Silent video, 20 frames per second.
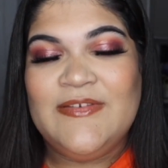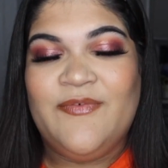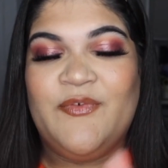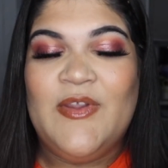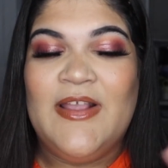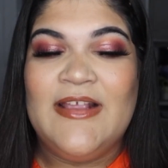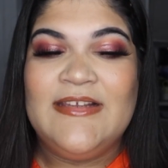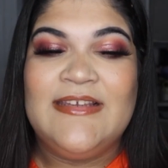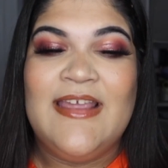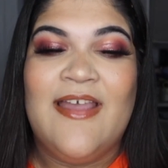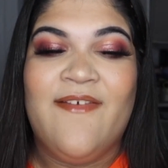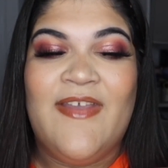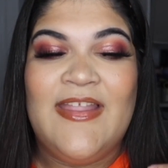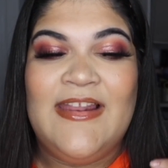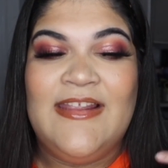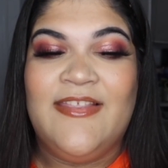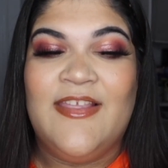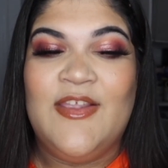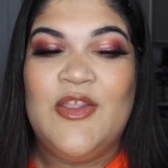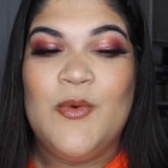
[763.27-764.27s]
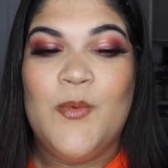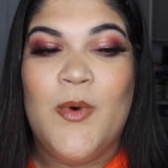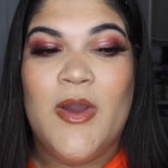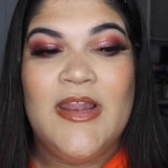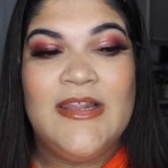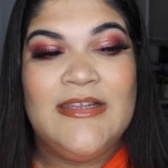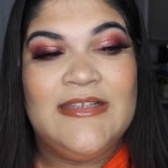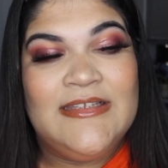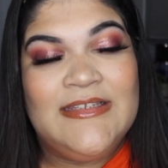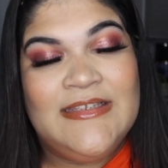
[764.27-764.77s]
If you guys have anything you
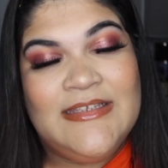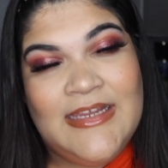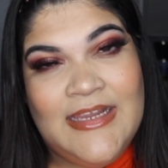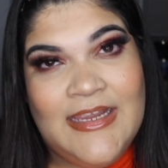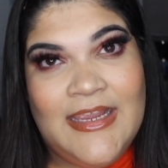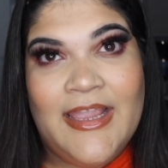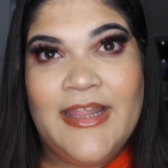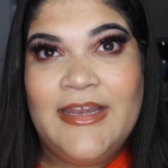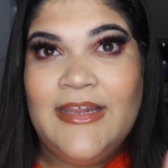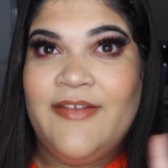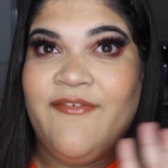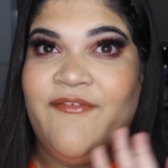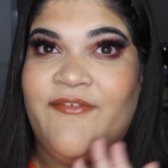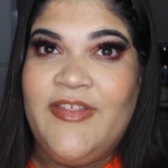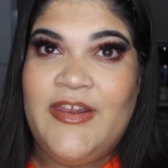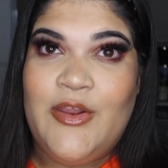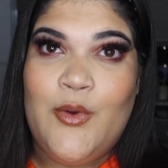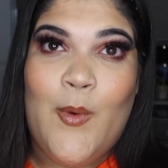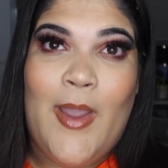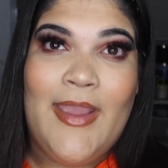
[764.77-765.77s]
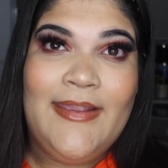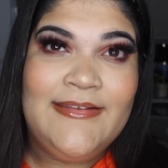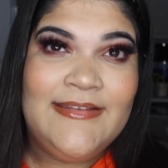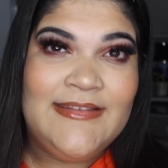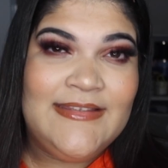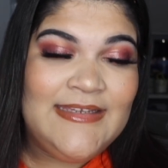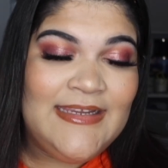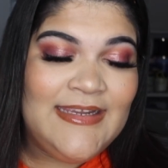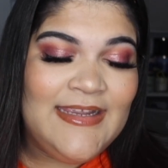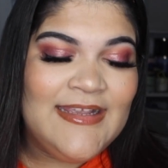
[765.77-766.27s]
want to see, any video
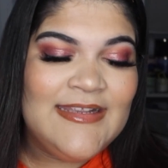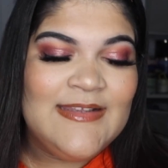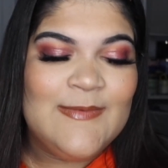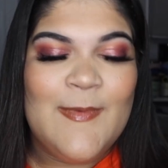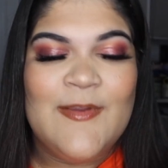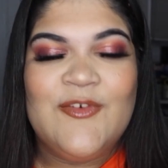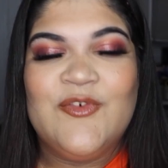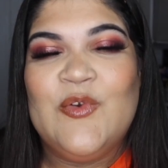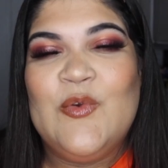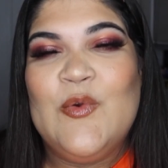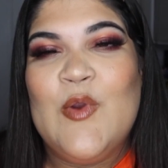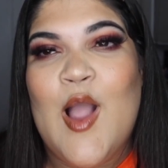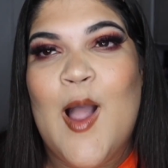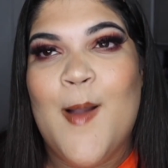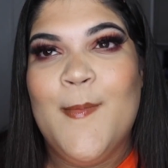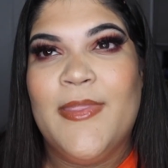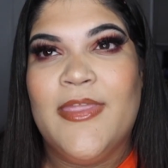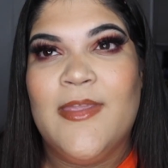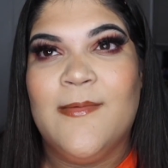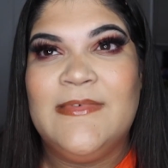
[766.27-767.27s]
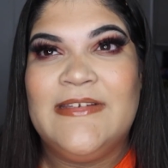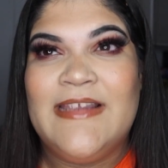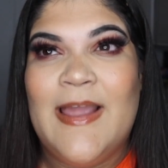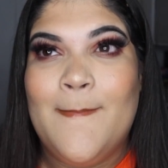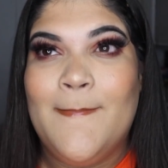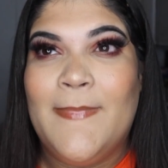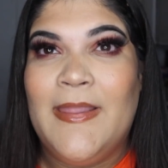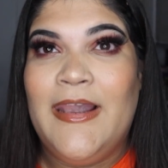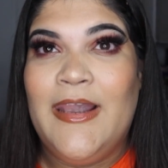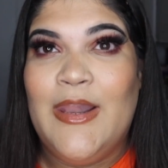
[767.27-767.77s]
ideas, make sure you comment them
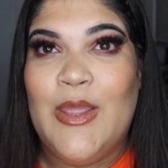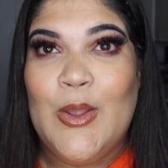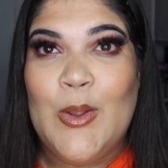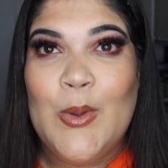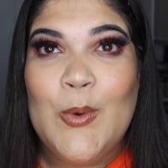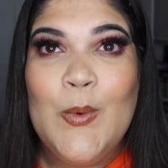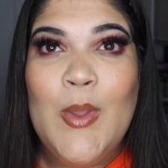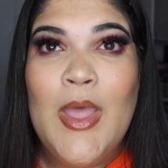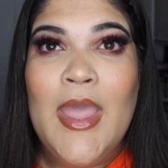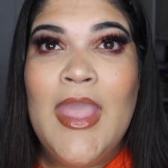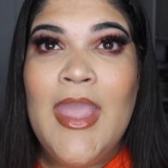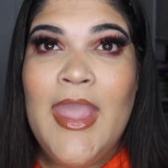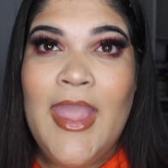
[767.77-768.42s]
down below.